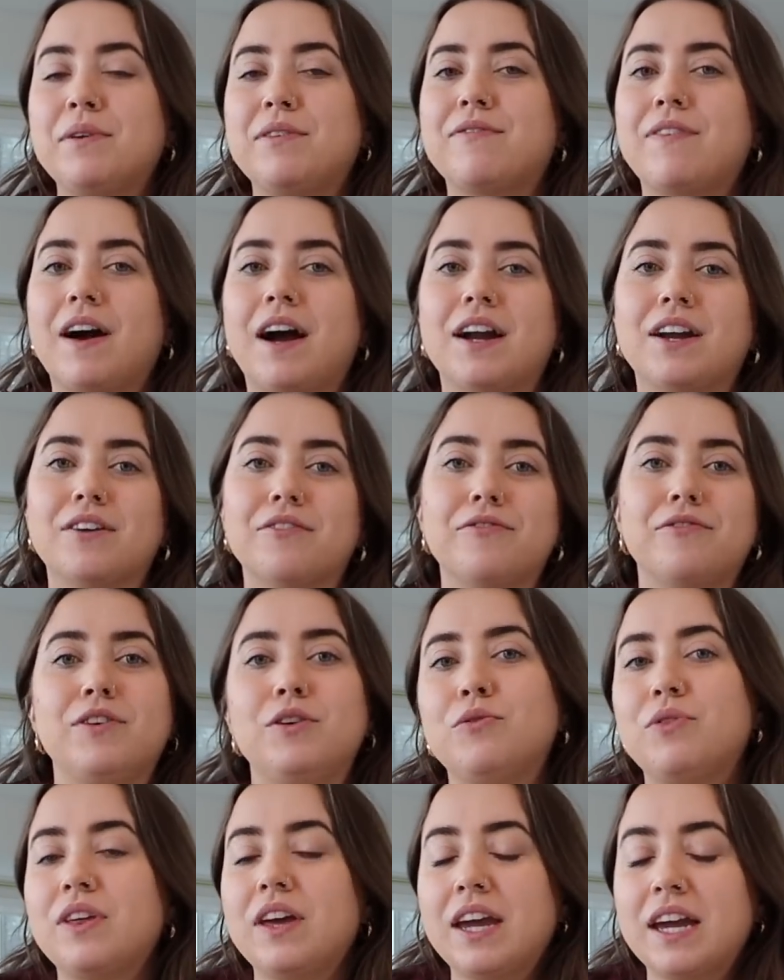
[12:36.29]
We find a
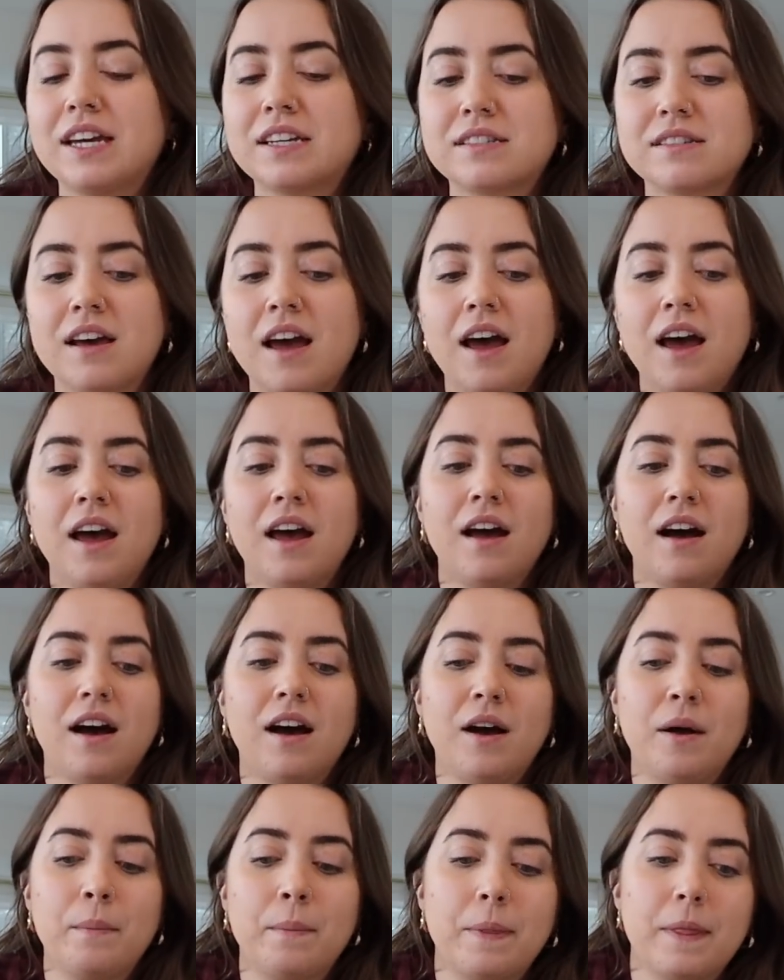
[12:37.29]
few things
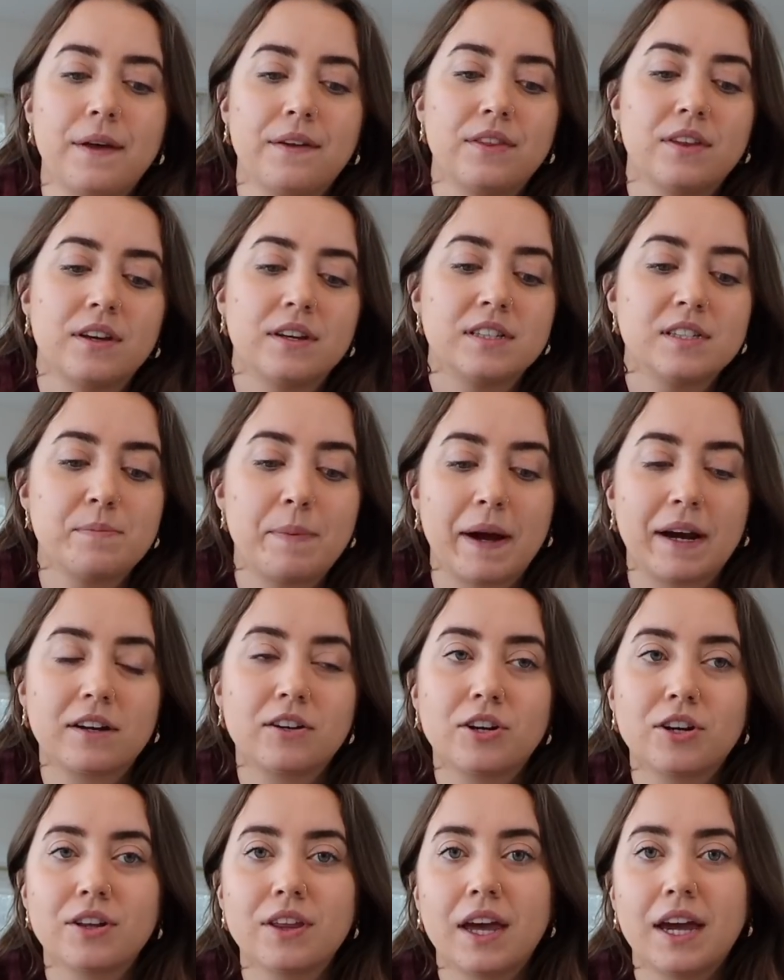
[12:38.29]
um, that the
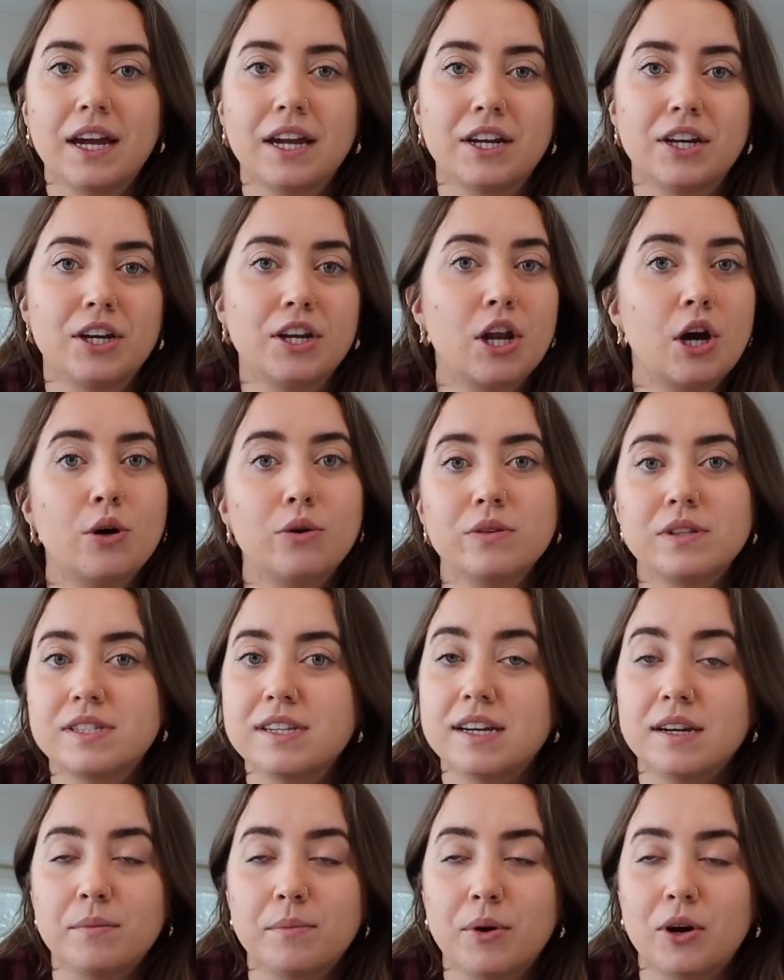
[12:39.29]
inspector like
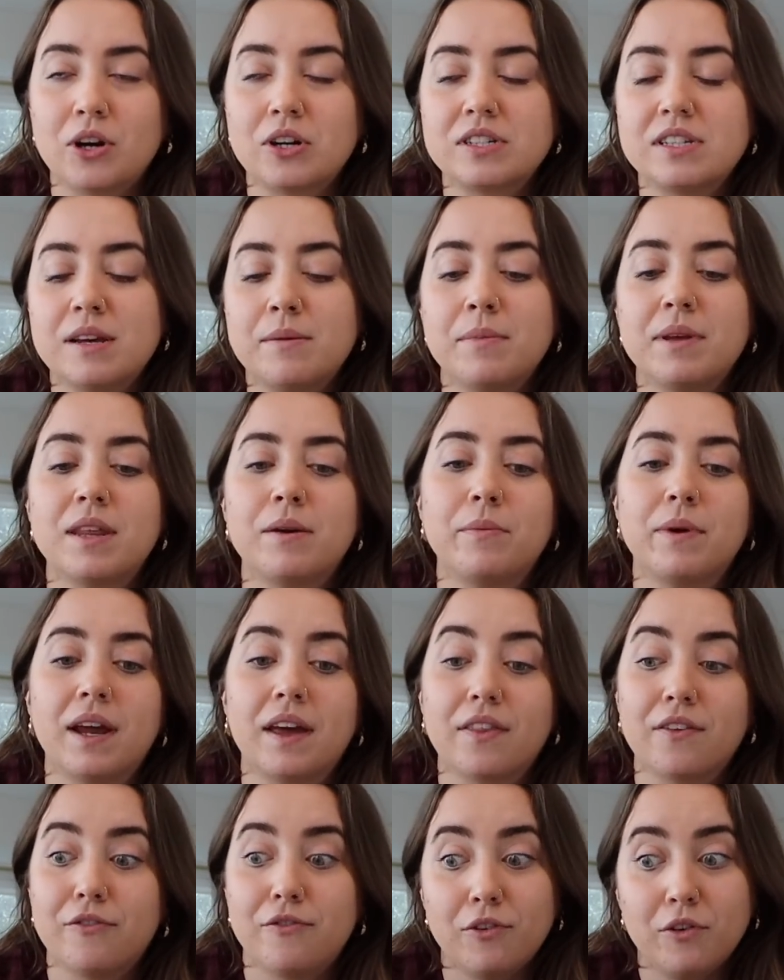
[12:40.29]
notes in person, but then we
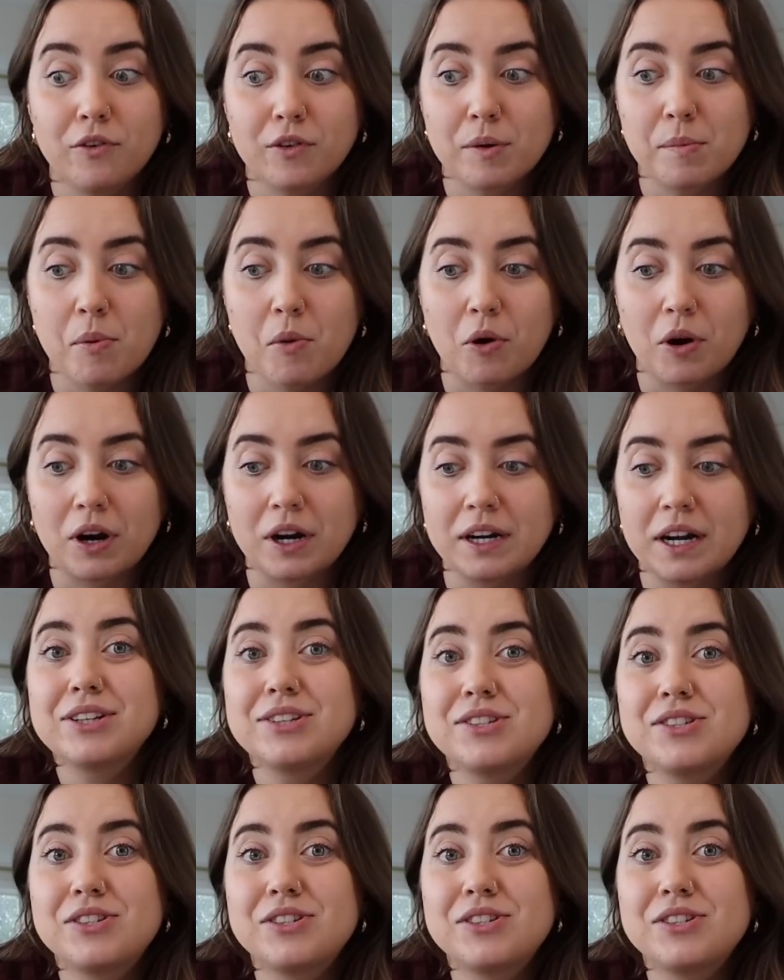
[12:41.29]
get the full report.